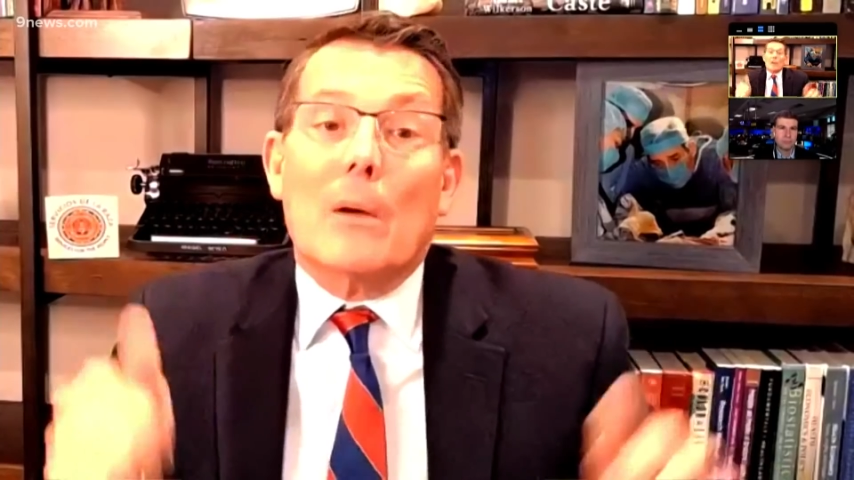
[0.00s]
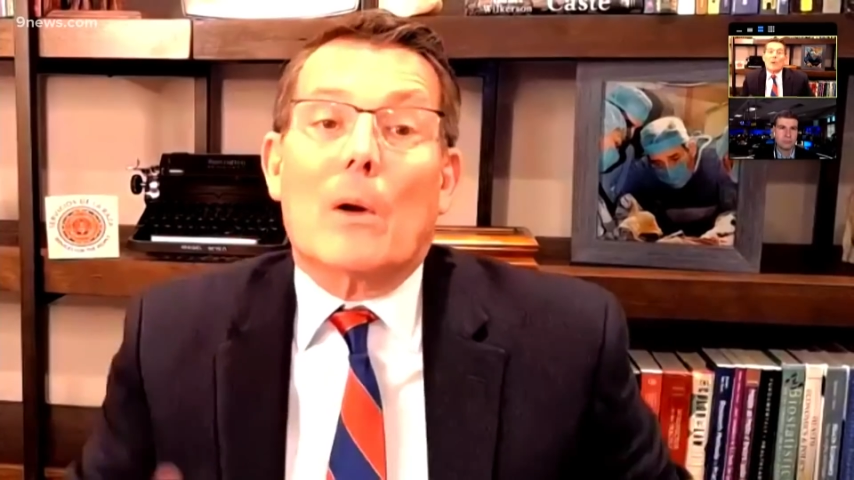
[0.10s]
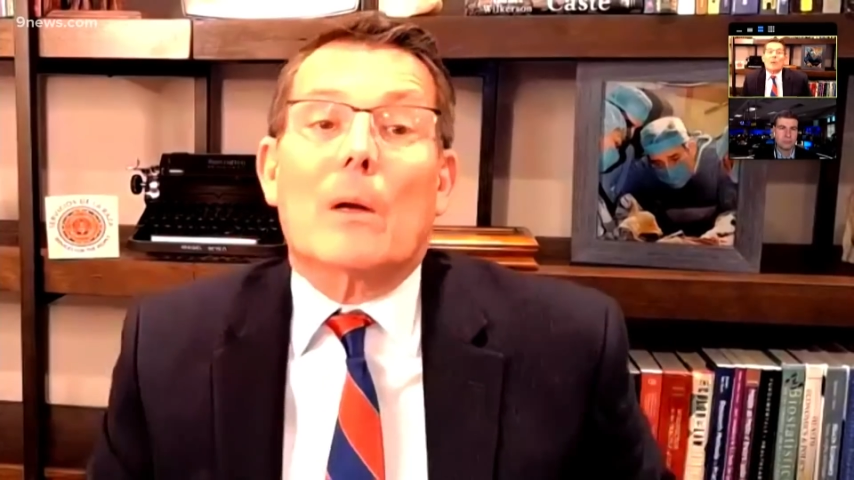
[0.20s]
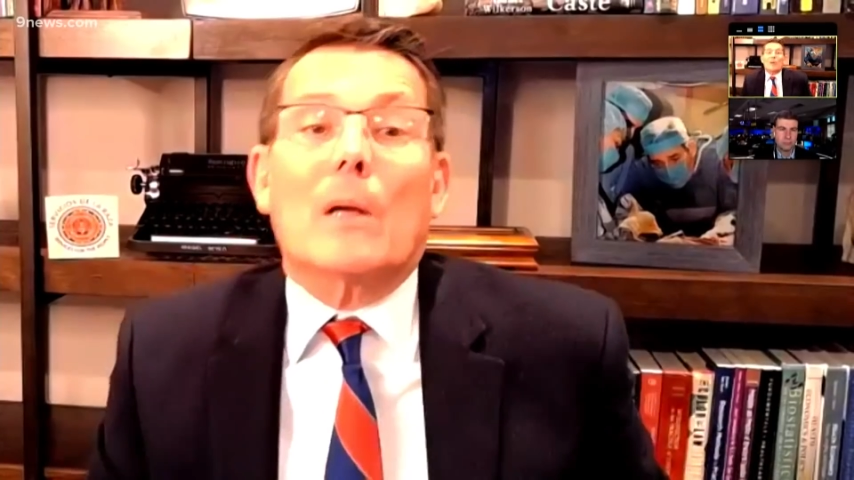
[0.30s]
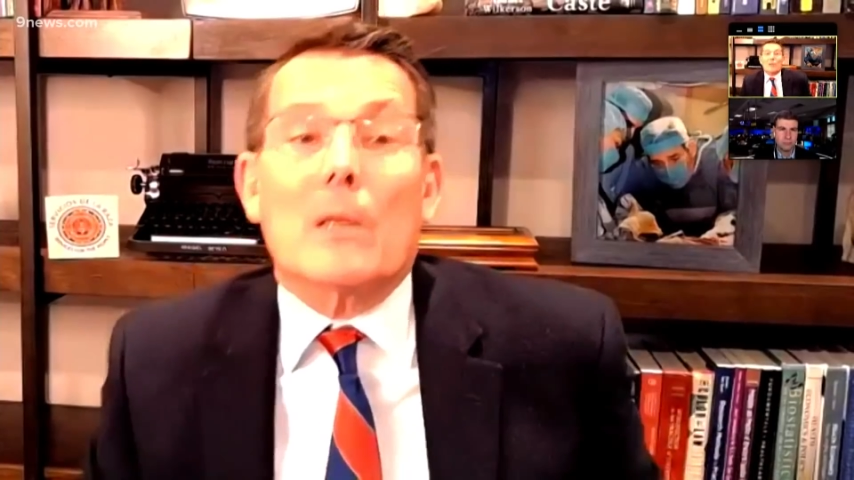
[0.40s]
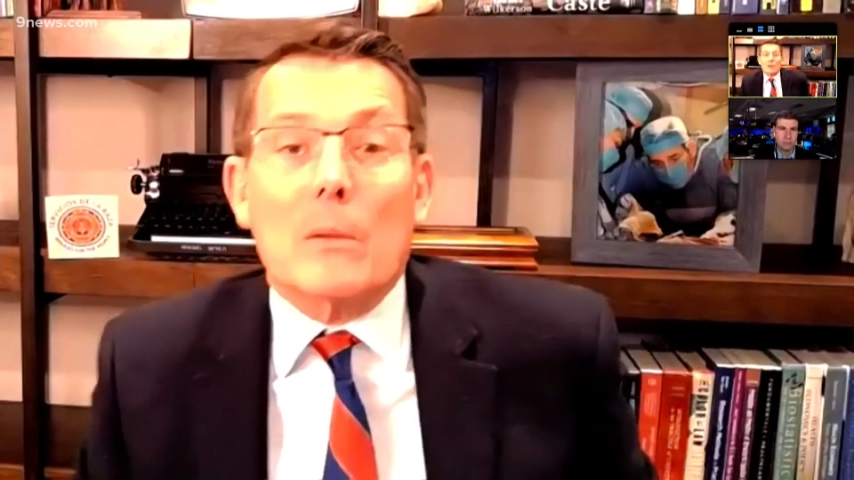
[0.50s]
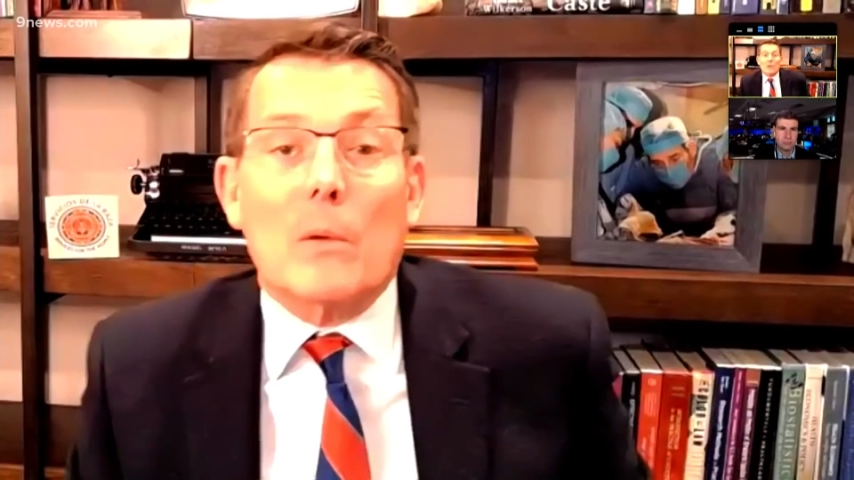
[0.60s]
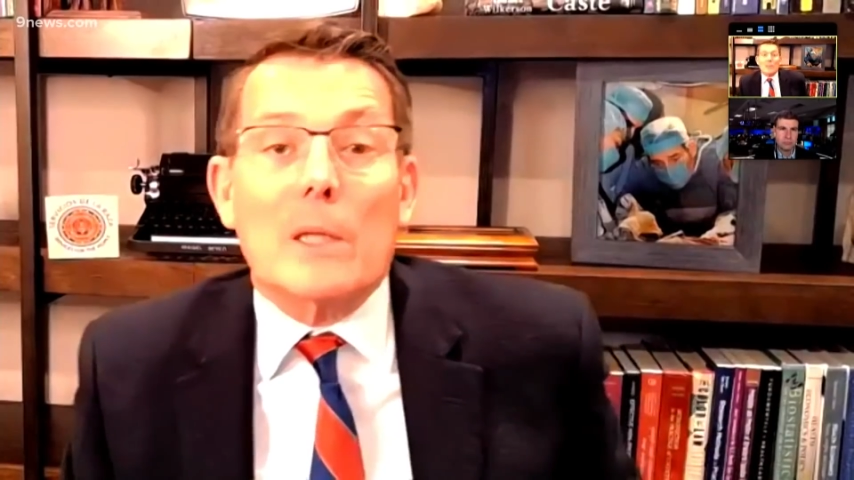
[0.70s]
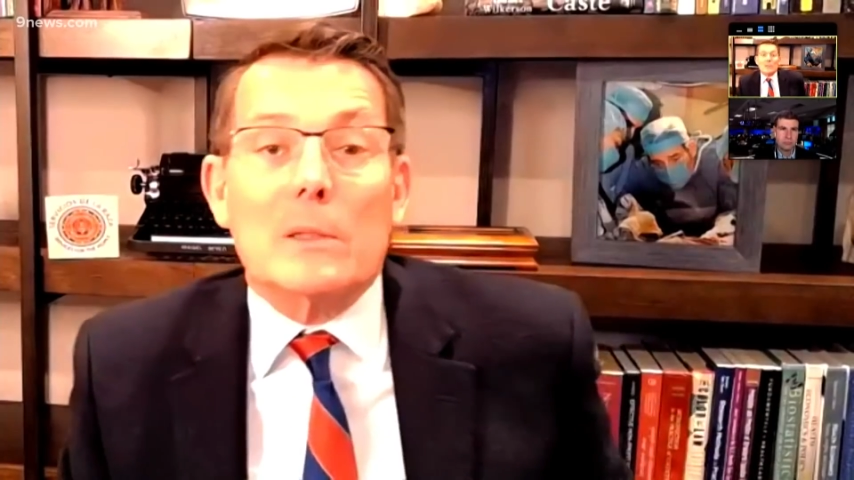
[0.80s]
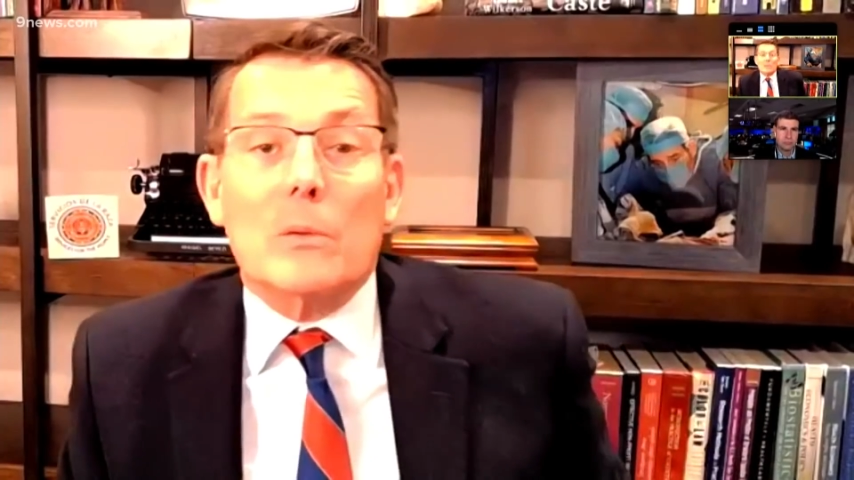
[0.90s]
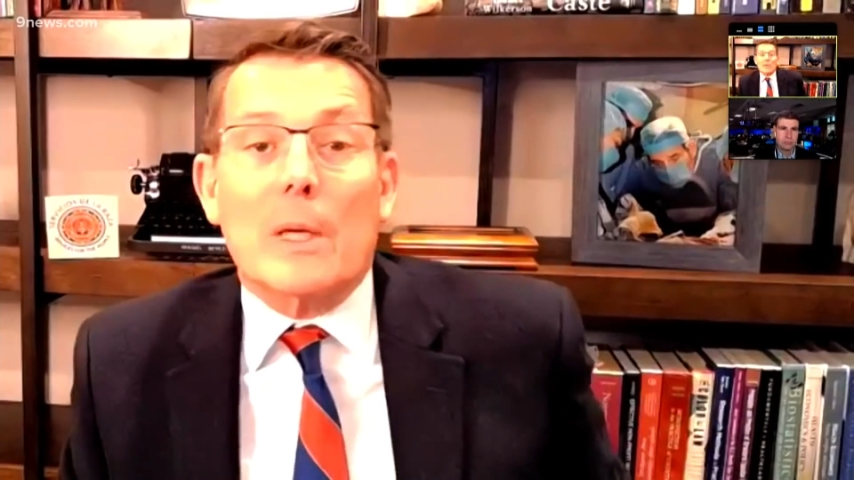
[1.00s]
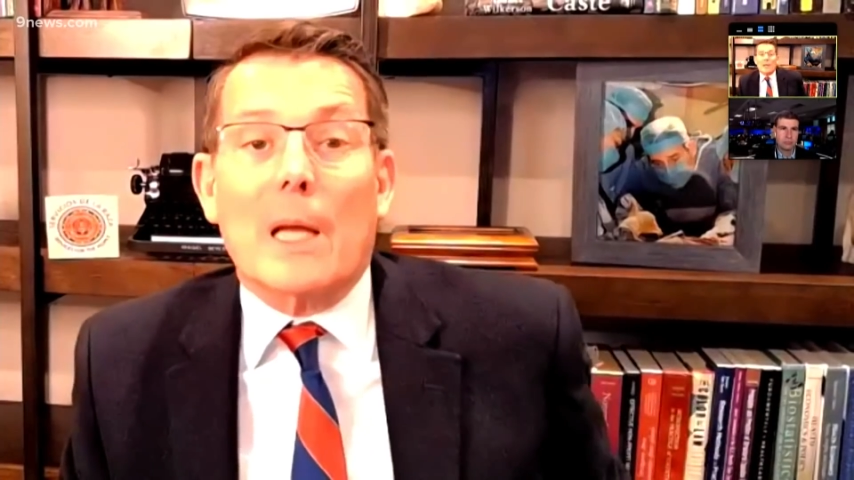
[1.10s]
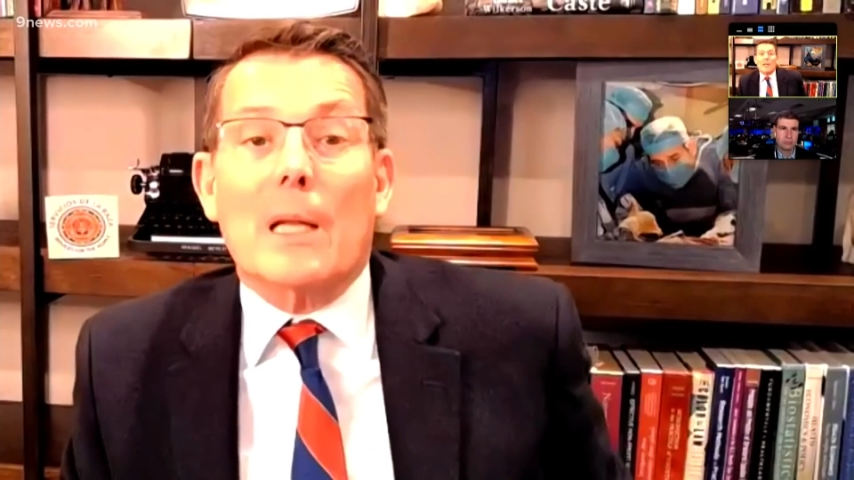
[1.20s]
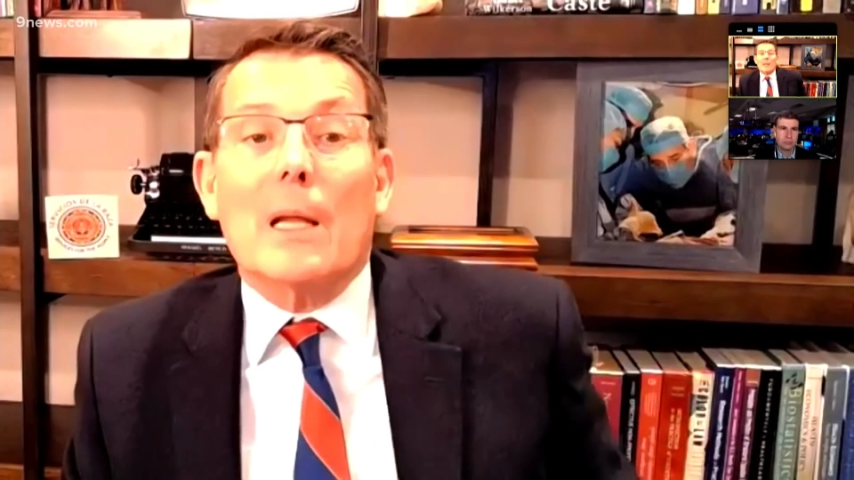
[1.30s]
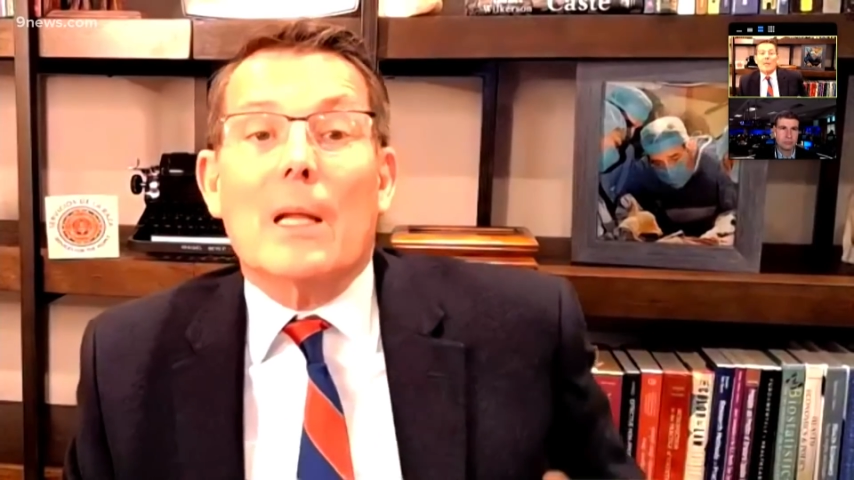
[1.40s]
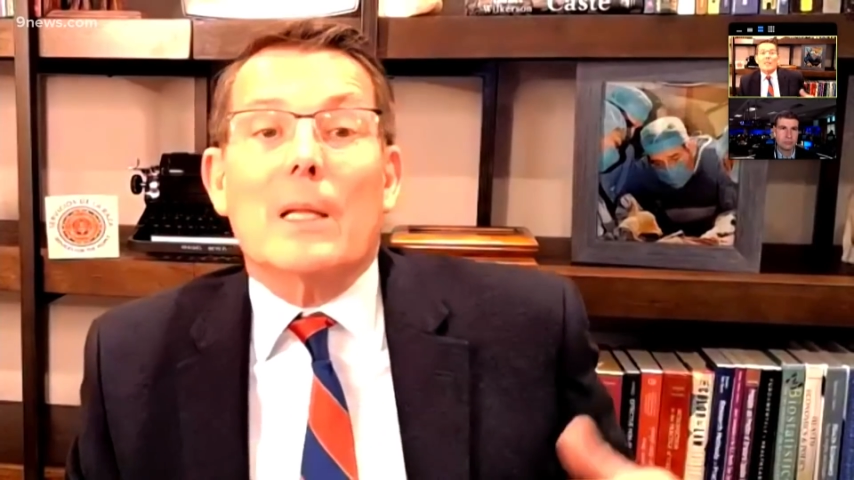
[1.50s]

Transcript: are, are the ones who had